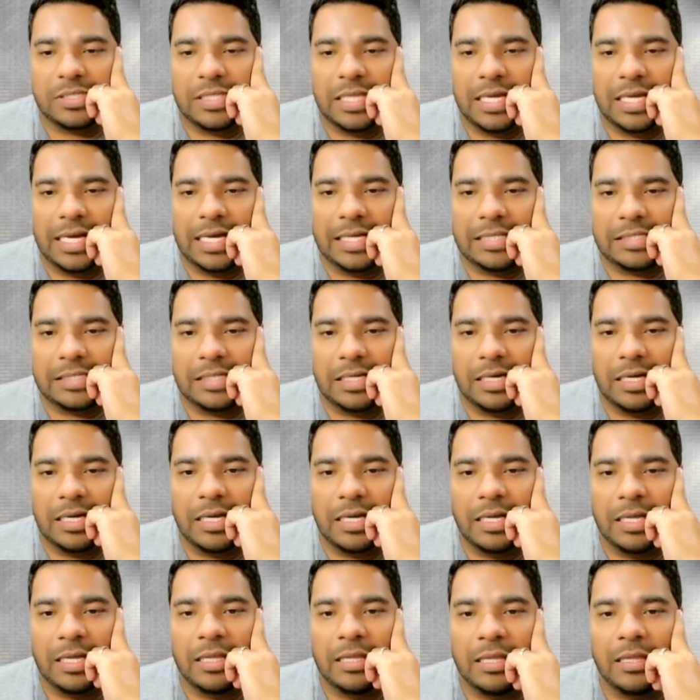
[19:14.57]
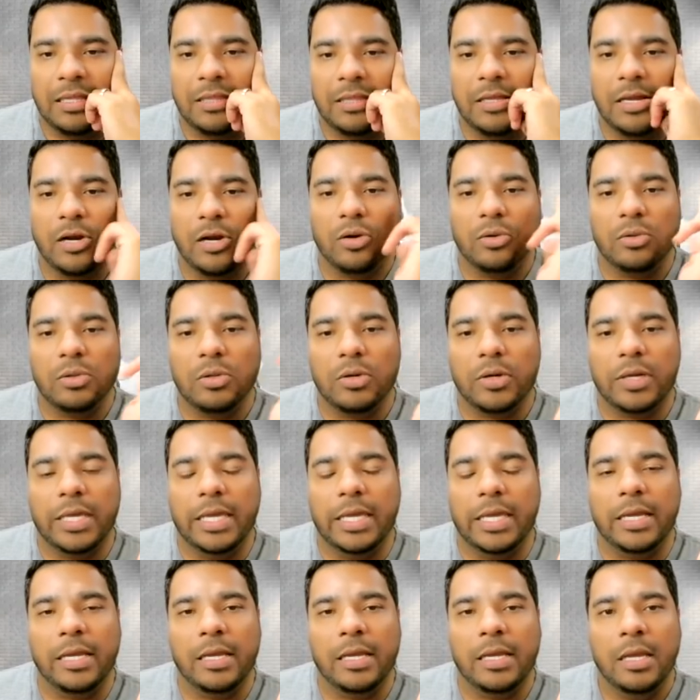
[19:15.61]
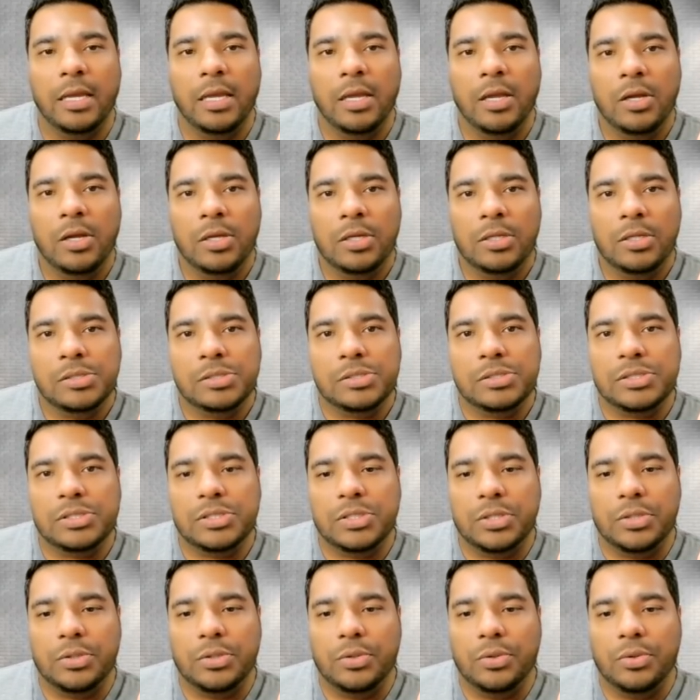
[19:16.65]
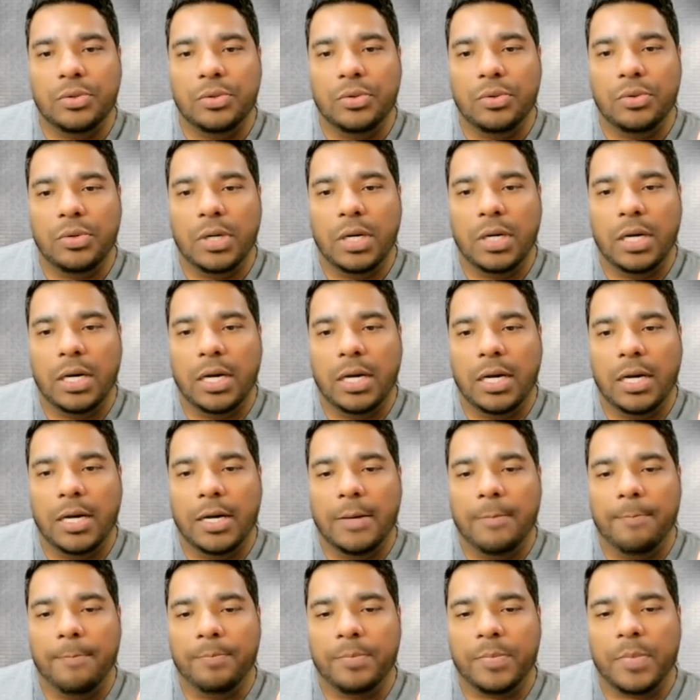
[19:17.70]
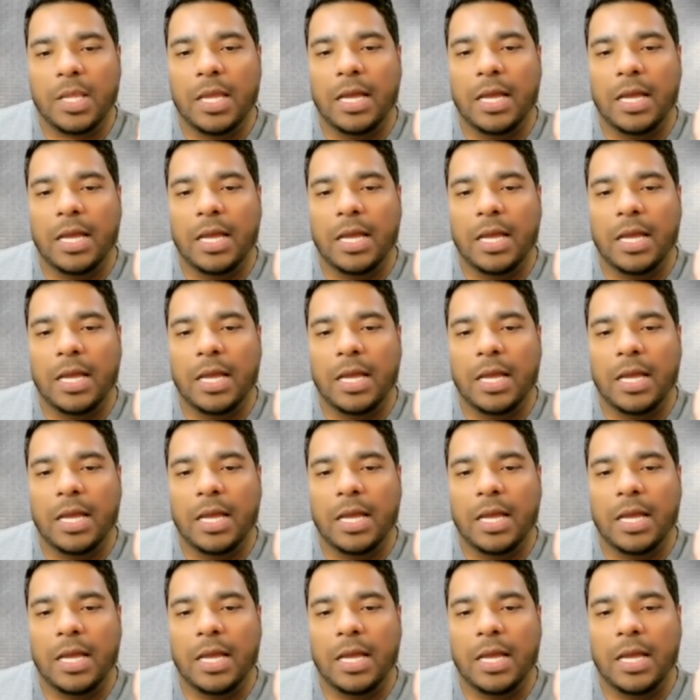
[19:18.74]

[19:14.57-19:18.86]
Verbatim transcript: that uh, they're looking to um,